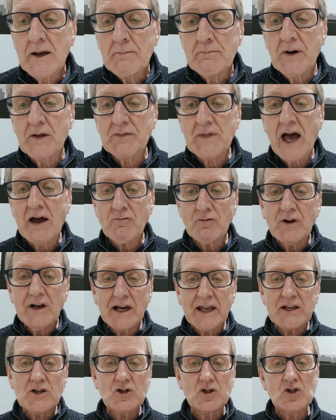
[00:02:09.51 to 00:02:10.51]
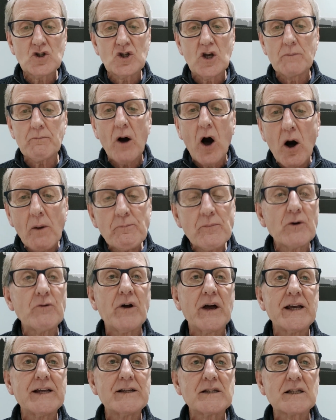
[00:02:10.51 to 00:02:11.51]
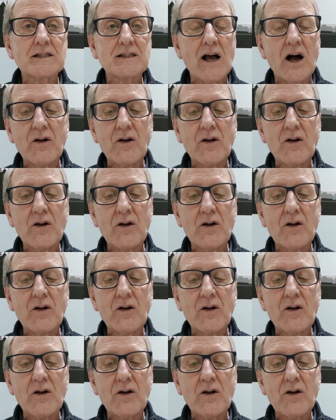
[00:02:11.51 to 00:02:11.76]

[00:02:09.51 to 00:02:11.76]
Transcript: But that relationship operates